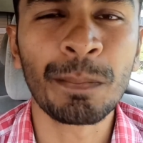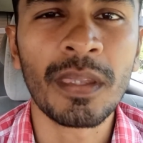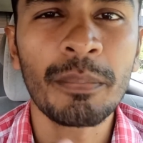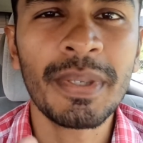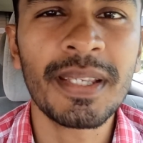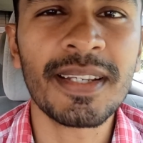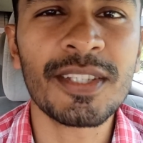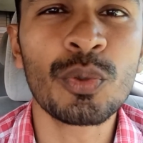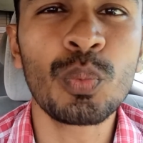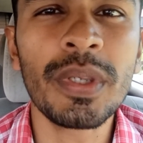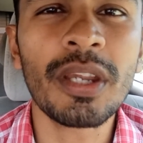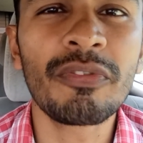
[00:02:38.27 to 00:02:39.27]
because
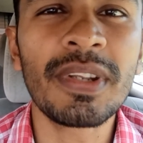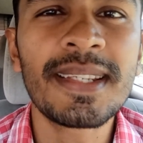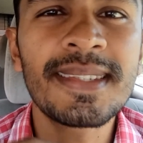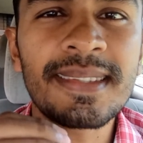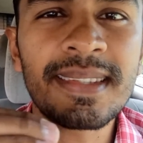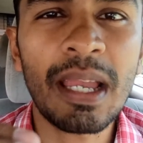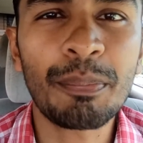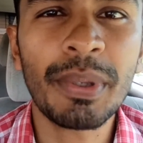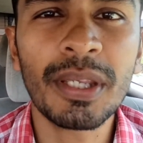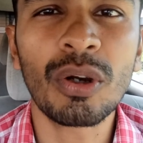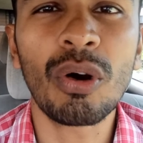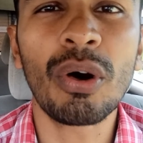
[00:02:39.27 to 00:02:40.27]
we are really
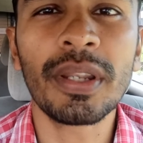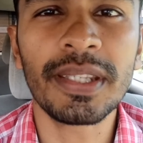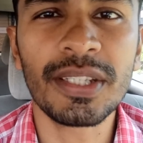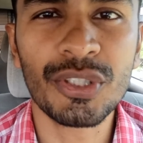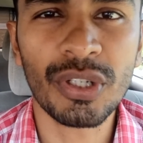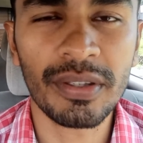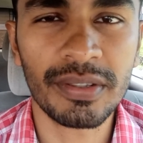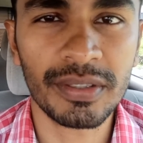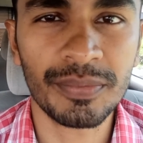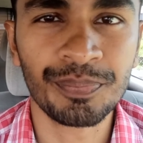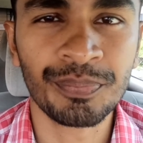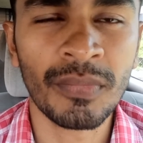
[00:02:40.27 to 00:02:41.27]
stepping on each other.
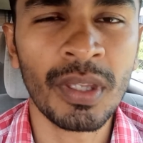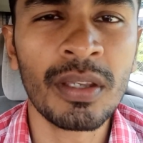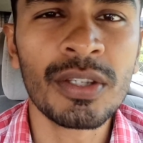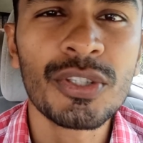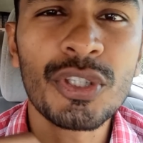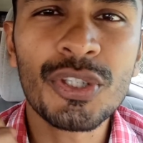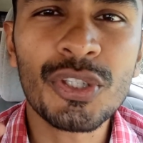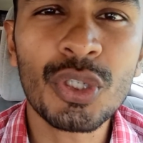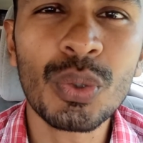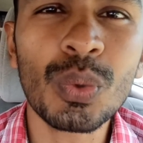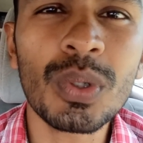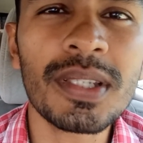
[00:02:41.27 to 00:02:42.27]
So
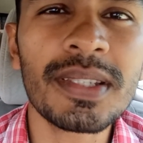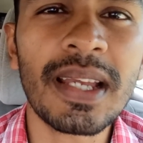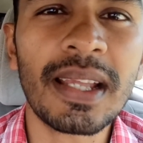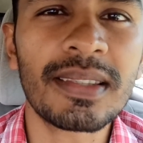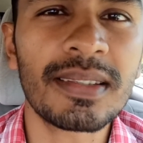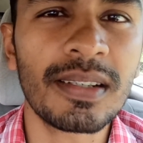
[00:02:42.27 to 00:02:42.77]
schools that